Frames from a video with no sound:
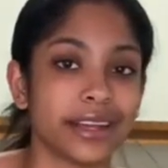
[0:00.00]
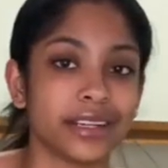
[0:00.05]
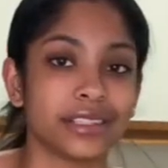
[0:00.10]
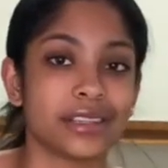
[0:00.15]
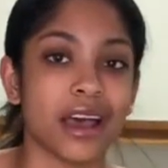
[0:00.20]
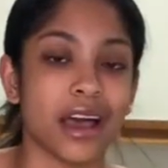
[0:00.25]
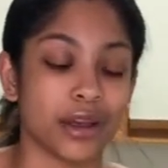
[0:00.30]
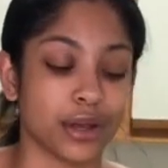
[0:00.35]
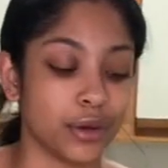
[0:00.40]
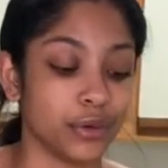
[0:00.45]

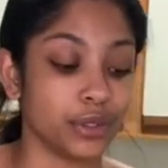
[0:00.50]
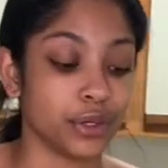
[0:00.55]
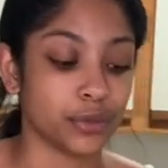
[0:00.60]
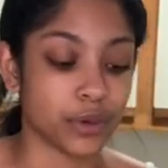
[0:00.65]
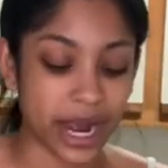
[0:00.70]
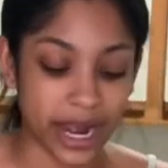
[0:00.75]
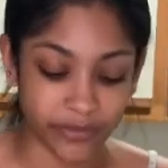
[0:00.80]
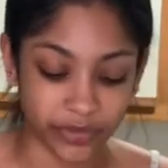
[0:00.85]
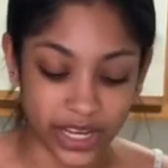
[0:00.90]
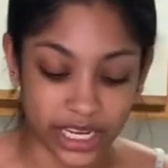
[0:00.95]
taco. You're
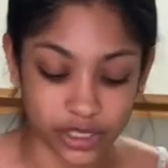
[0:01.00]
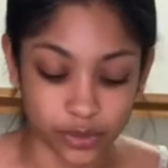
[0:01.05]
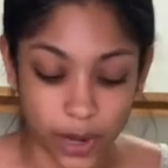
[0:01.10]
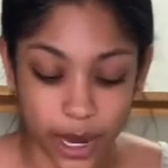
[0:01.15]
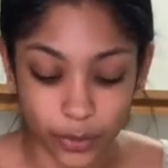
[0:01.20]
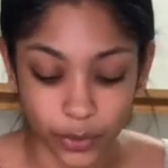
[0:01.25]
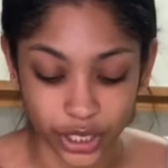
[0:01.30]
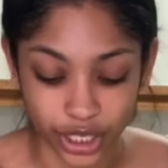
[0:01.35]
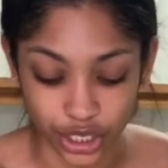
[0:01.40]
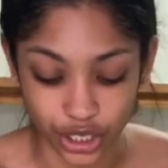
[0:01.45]
right. That's why
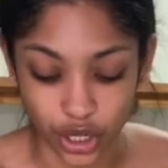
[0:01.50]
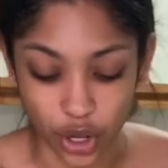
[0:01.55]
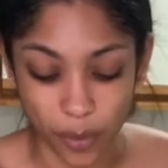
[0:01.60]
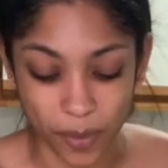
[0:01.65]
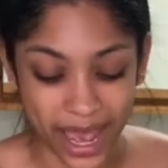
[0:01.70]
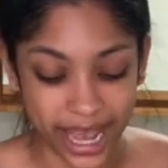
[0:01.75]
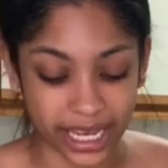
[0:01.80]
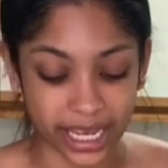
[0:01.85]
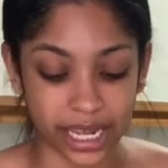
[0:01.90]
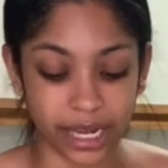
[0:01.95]
we're going to go
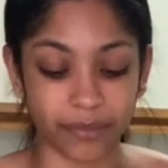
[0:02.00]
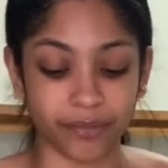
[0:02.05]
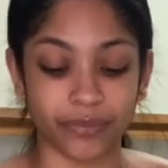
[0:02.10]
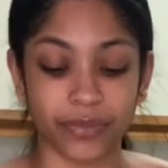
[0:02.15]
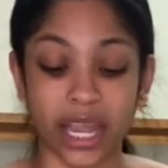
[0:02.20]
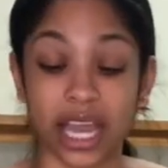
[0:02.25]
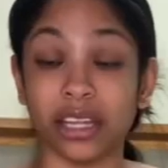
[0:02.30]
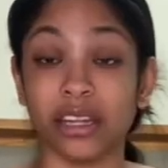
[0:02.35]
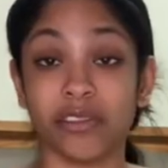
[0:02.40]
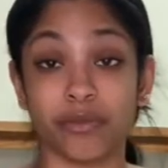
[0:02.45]
back in.
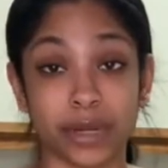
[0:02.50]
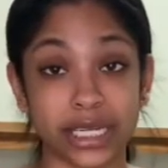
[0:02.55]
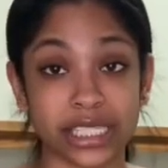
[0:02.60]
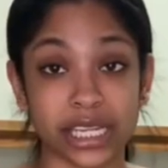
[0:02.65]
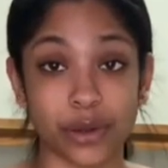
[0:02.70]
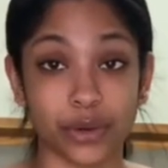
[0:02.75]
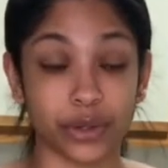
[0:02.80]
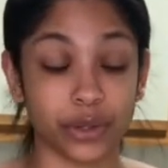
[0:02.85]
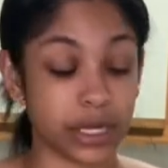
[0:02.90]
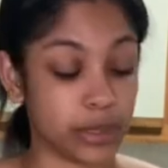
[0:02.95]
I love my
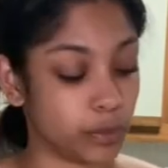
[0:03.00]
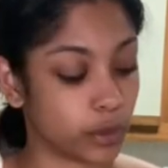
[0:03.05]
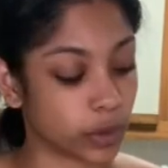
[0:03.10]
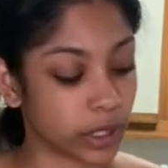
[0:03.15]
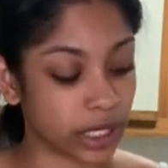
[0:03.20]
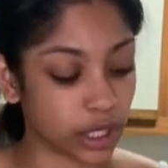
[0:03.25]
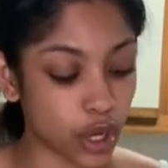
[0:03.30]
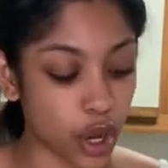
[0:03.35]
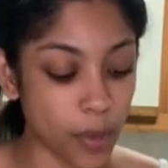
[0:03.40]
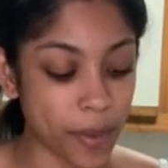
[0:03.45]
sour cream. We're going
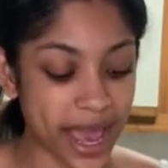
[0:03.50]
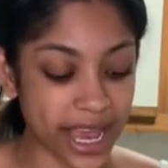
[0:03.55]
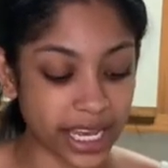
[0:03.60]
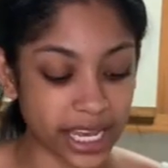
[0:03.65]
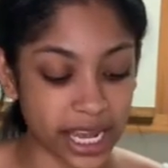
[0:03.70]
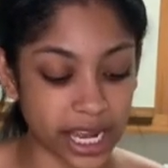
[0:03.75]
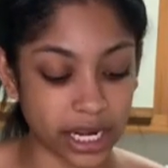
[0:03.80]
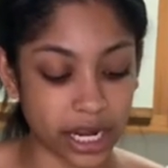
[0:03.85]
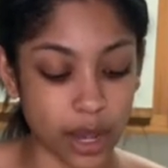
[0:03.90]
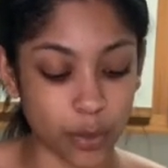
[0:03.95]
to go back
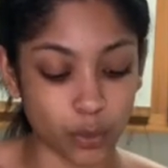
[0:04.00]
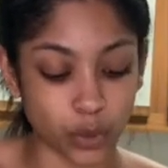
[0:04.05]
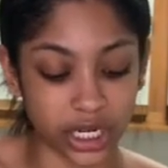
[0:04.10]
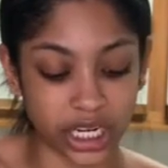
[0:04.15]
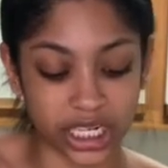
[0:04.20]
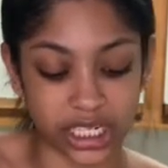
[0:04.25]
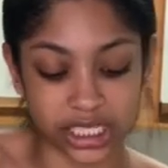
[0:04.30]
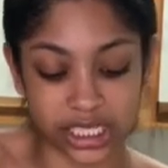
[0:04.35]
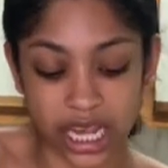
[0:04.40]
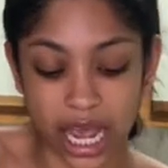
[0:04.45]
in and we're
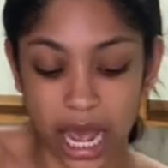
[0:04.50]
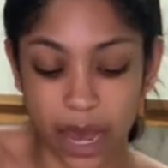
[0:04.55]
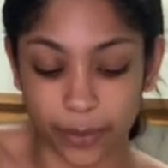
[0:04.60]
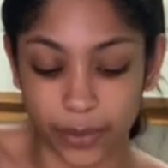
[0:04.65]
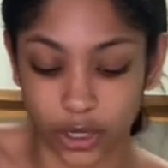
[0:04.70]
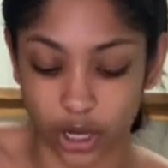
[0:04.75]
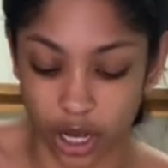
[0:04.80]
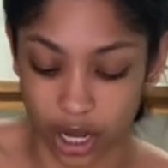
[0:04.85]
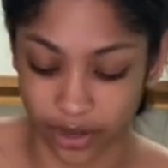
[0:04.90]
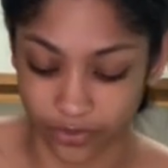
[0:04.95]
going to top it
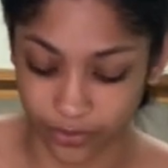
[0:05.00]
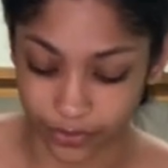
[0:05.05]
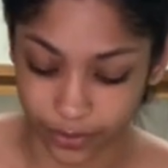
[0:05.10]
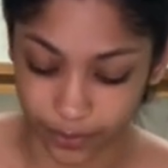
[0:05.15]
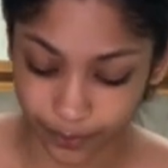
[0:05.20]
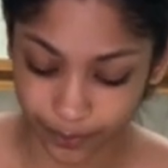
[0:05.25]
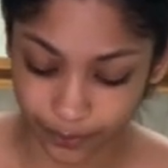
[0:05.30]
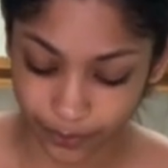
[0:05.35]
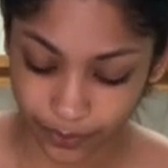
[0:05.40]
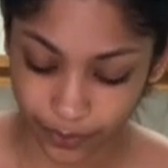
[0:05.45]
off
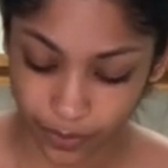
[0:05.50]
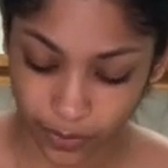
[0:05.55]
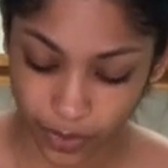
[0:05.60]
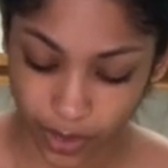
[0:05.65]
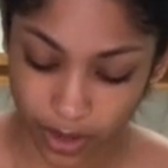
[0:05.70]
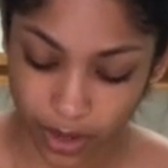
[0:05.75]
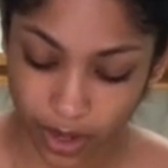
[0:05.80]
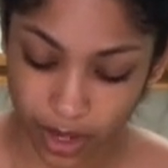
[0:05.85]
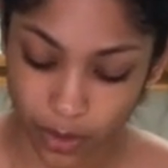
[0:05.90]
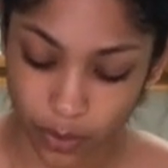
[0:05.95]

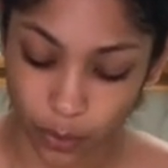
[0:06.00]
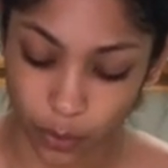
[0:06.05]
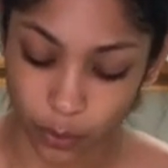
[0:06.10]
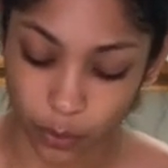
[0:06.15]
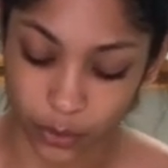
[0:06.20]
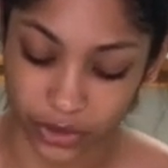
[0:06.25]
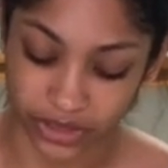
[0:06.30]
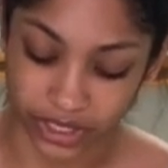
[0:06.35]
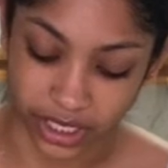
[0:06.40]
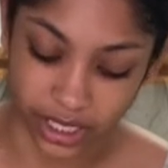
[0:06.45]

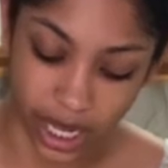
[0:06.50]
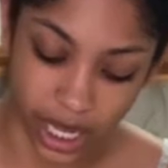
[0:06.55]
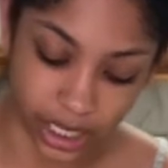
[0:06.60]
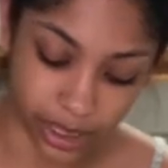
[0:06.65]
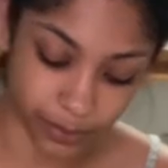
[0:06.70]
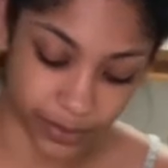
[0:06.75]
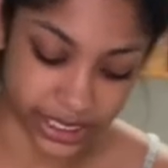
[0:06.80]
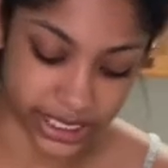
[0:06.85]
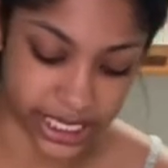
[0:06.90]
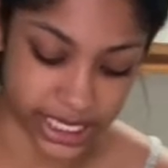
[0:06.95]
with a dollop
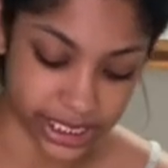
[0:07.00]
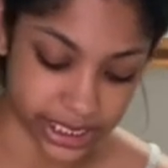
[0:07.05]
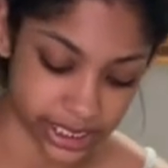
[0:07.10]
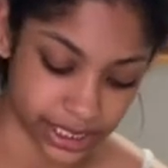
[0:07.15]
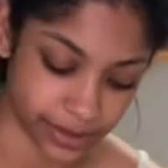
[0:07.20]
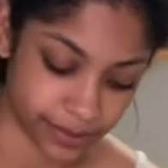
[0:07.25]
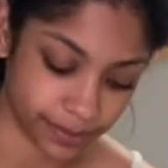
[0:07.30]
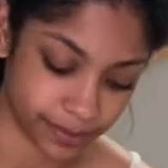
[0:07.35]
of Daisy.